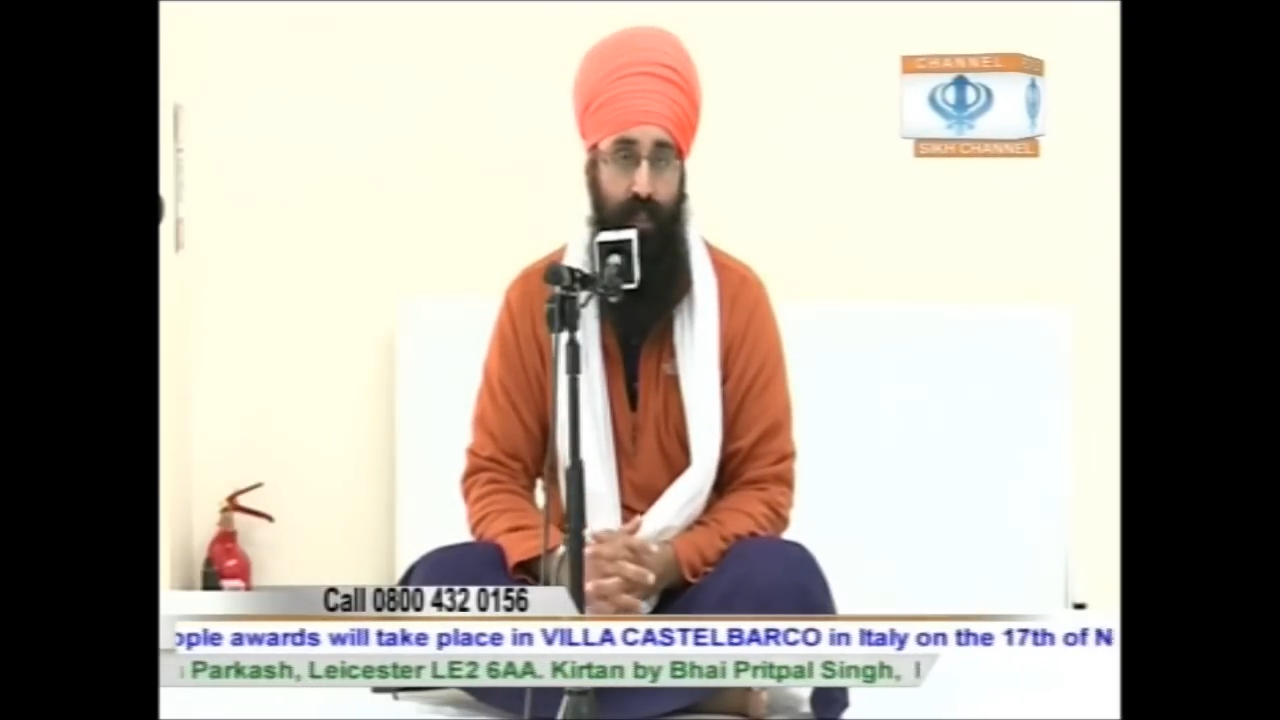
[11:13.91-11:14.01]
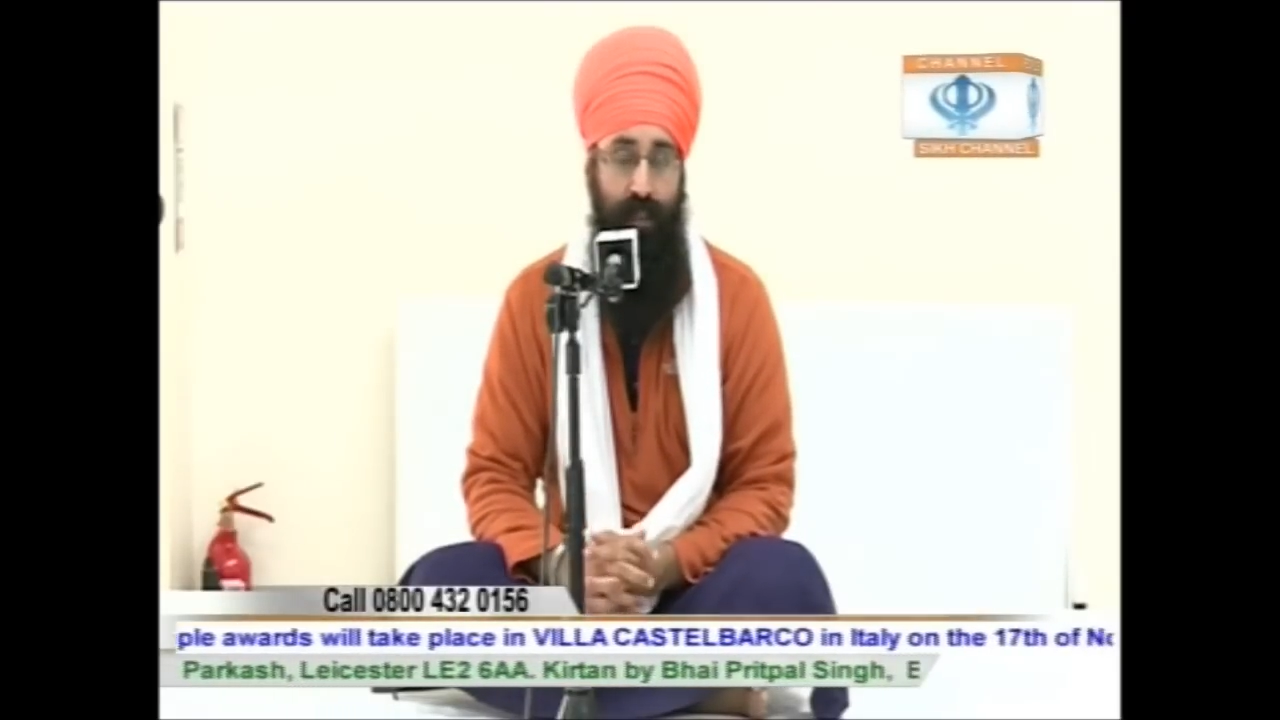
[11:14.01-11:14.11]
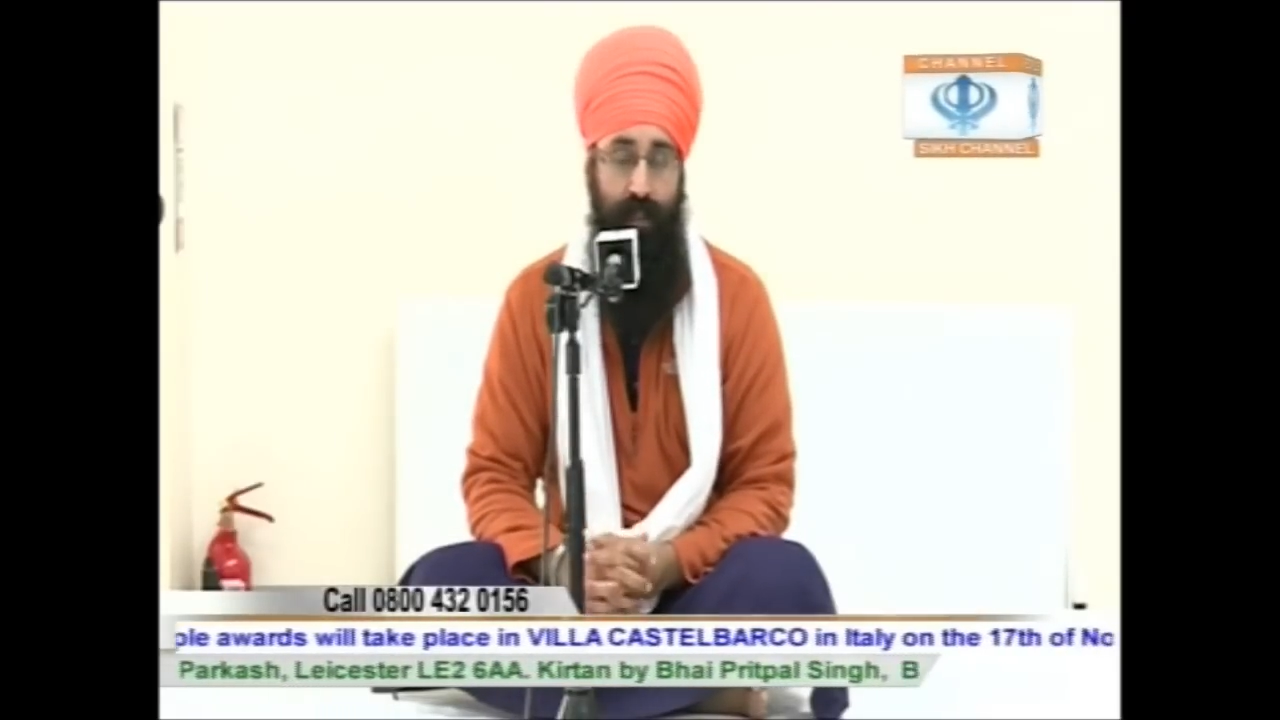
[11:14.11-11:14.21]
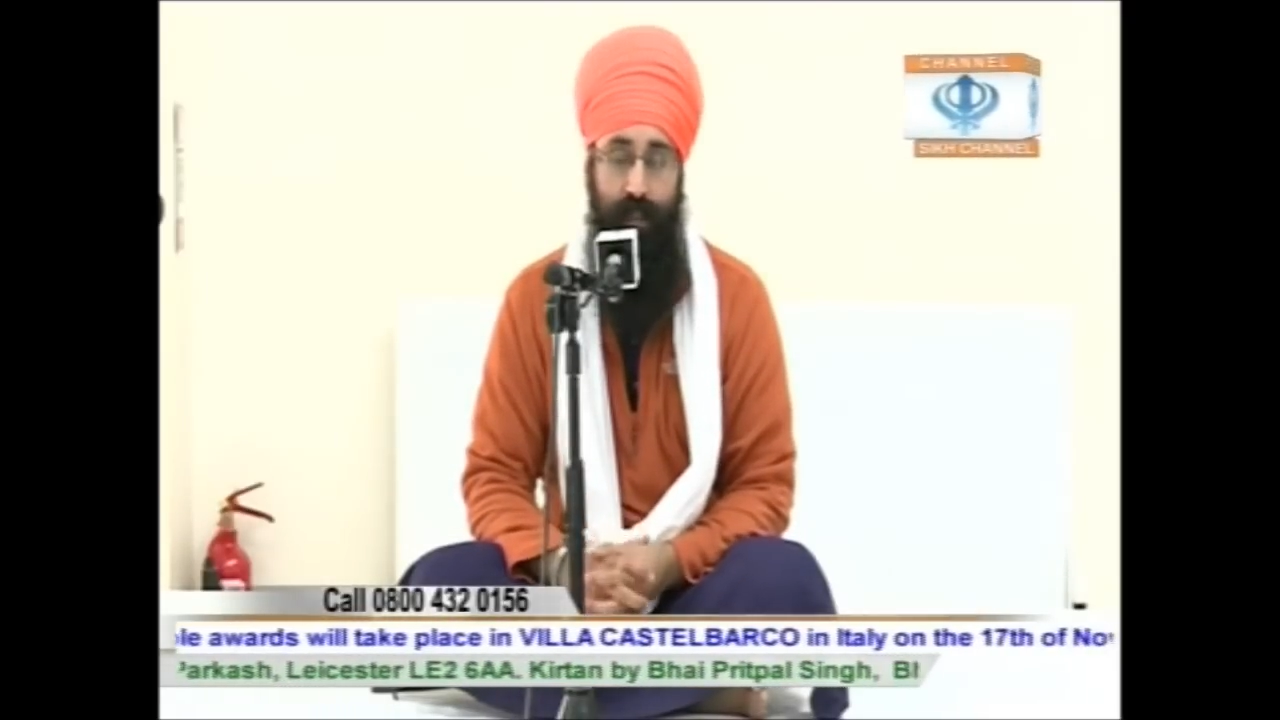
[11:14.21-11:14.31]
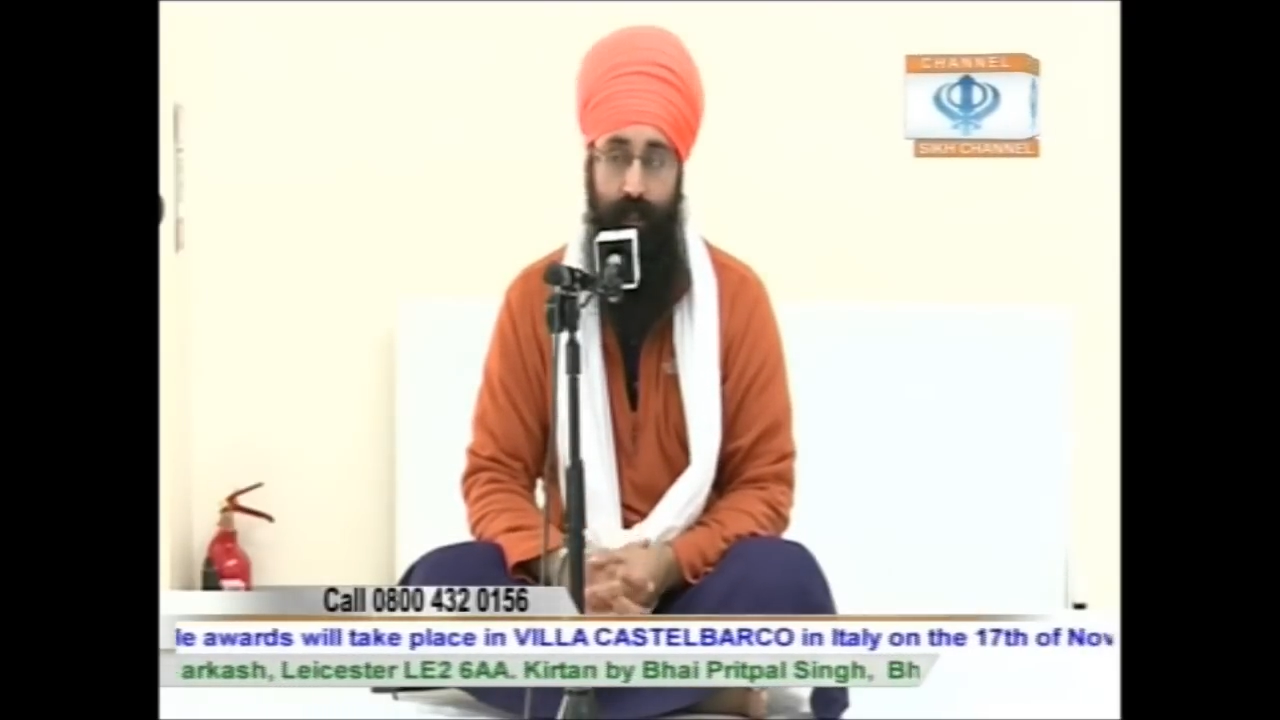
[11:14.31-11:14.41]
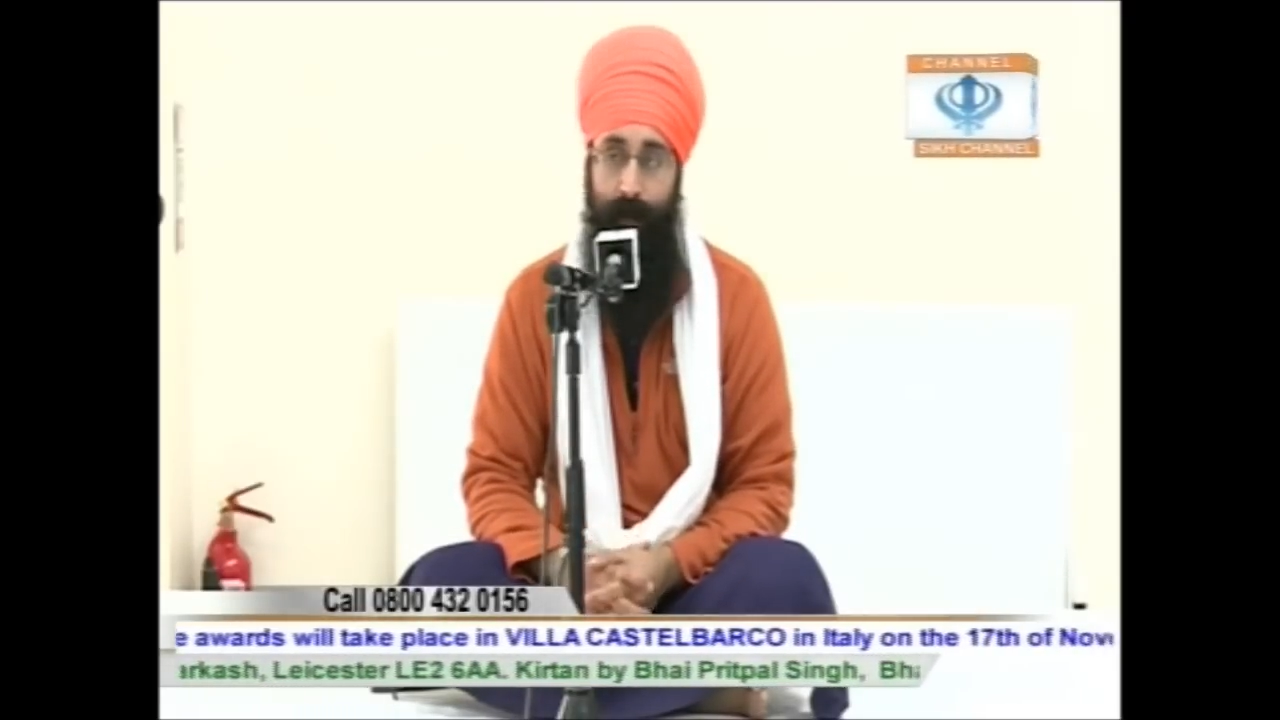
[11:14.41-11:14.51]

beings.